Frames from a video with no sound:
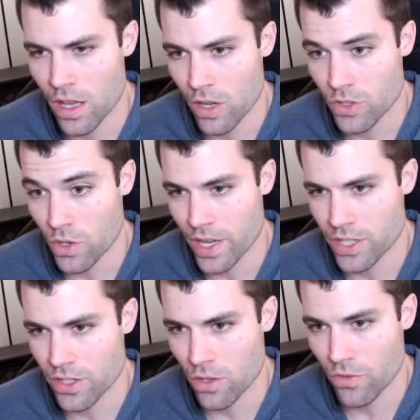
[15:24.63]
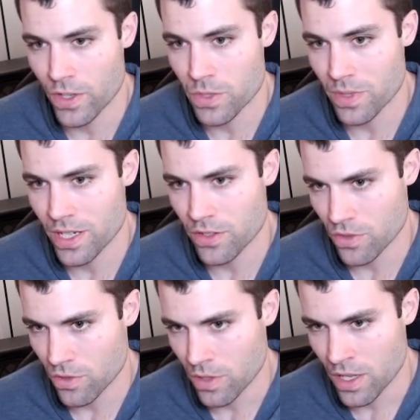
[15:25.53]
Sorry, actually no. First we need
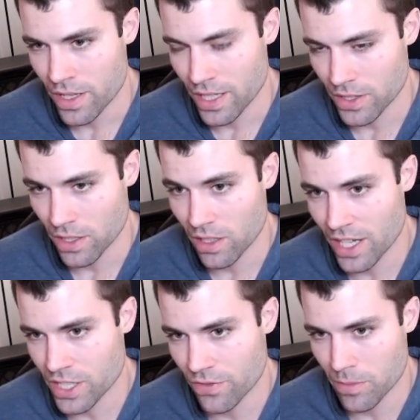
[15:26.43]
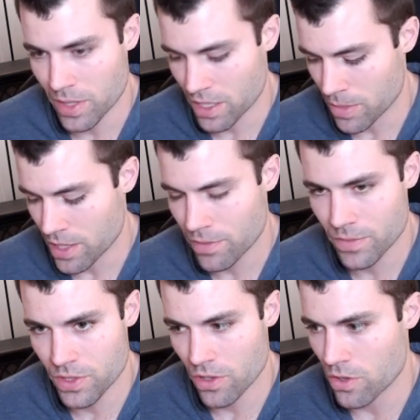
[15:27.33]
to get the collection from the DB.
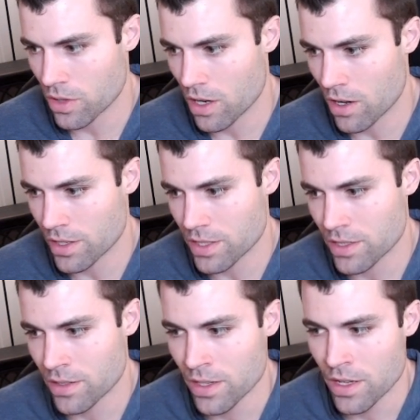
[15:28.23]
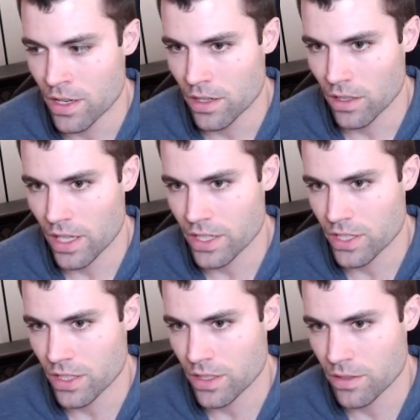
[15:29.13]
So const
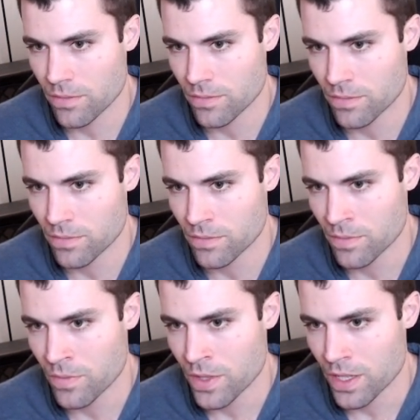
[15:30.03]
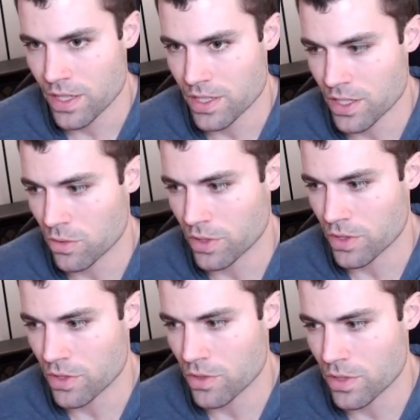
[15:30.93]
collection is equal
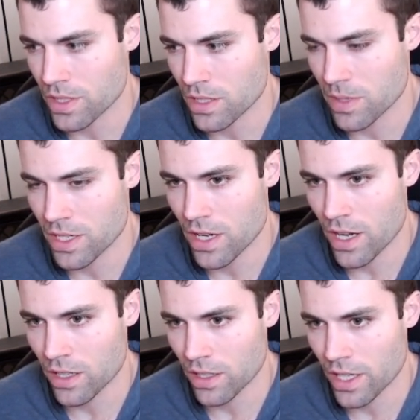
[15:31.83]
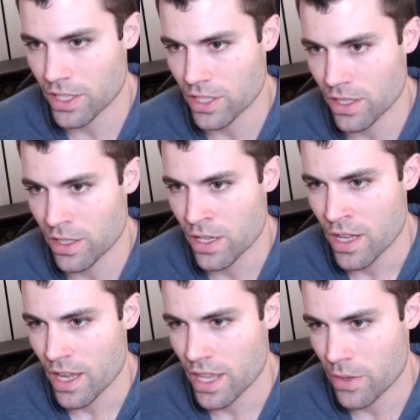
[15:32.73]
to db.collection.
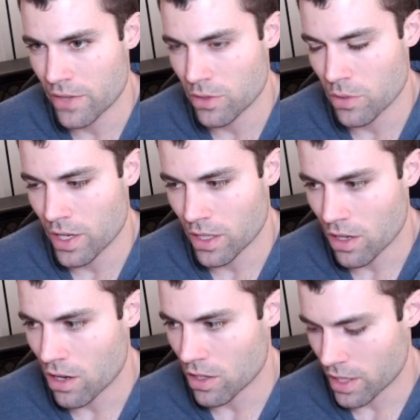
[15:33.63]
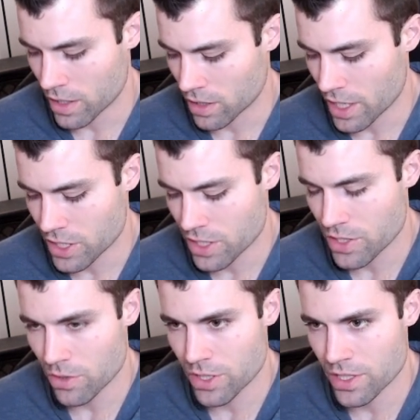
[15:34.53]
And then whatever we want to call our collection, so
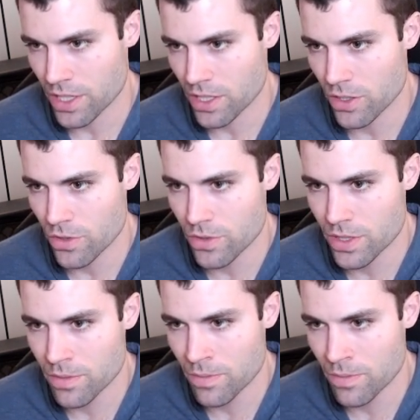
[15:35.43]
we'll just say ToDos.